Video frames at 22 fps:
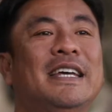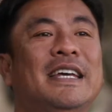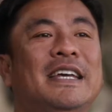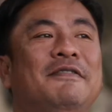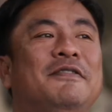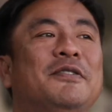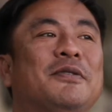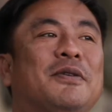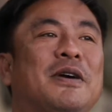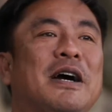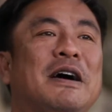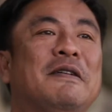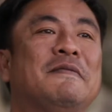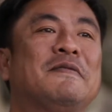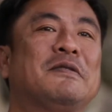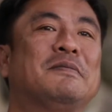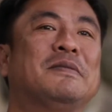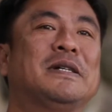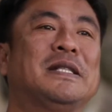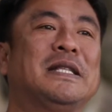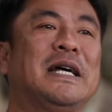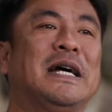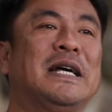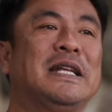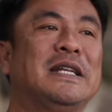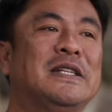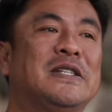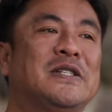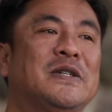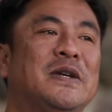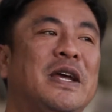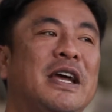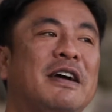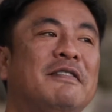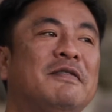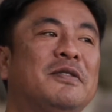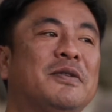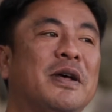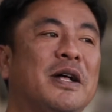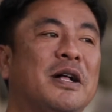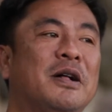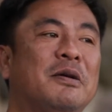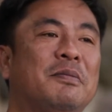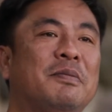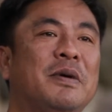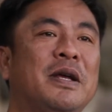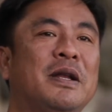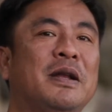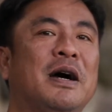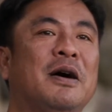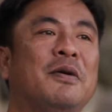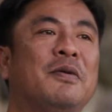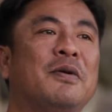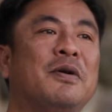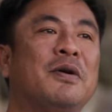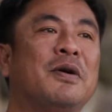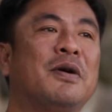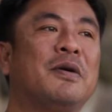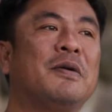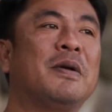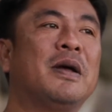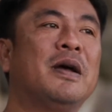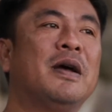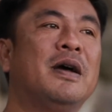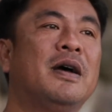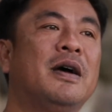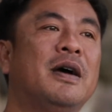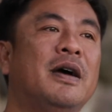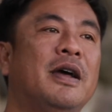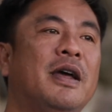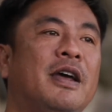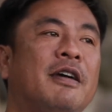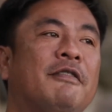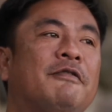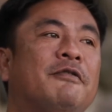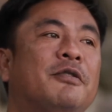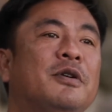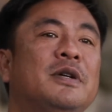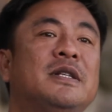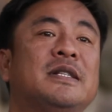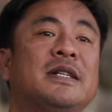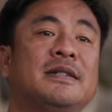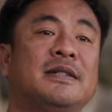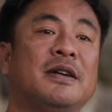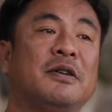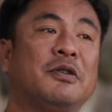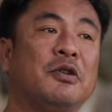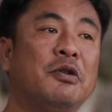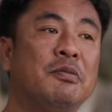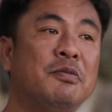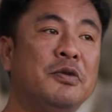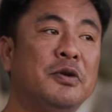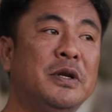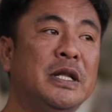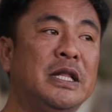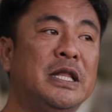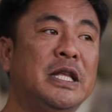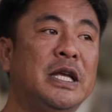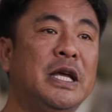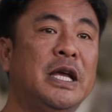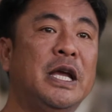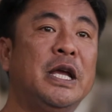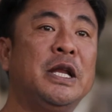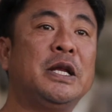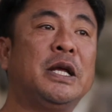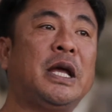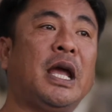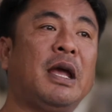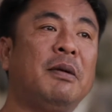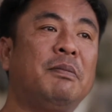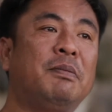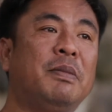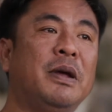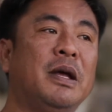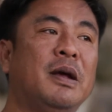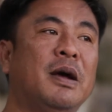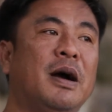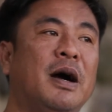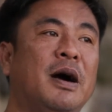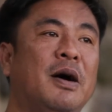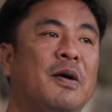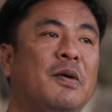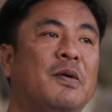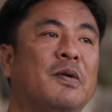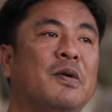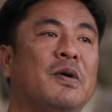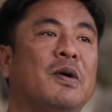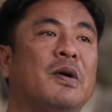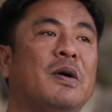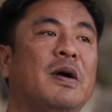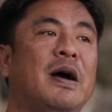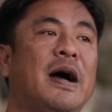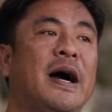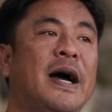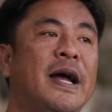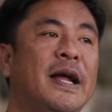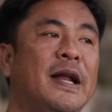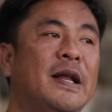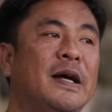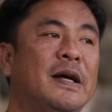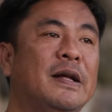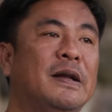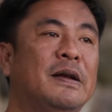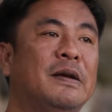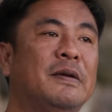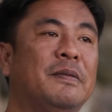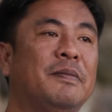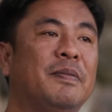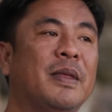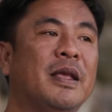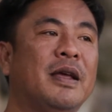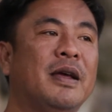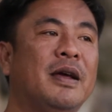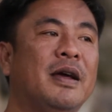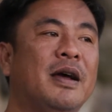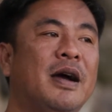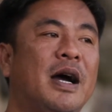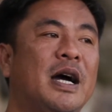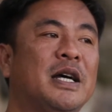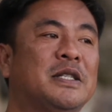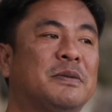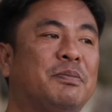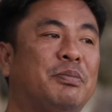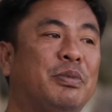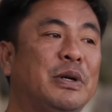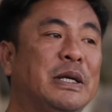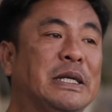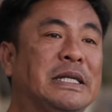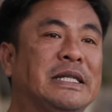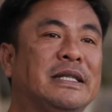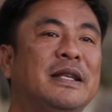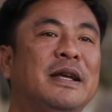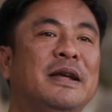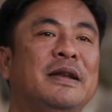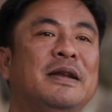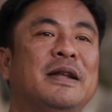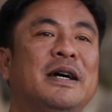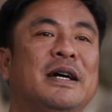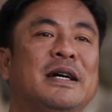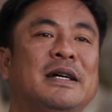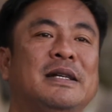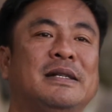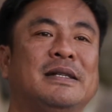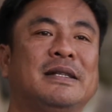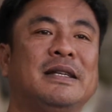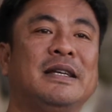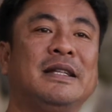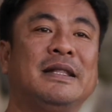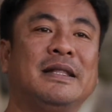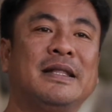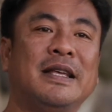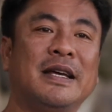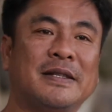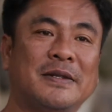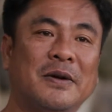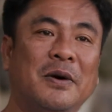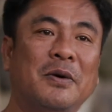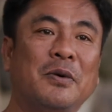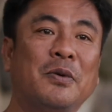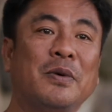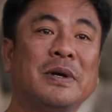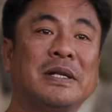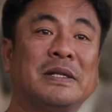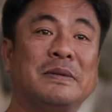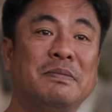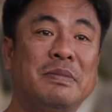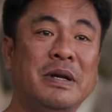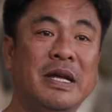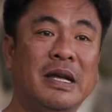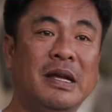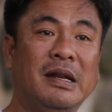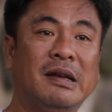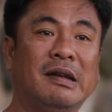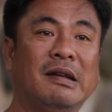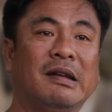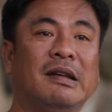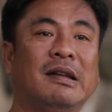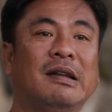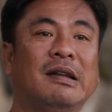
If you come to Batanes, you have to help in our efforts as a community in keeping our island as pristine as it has always been.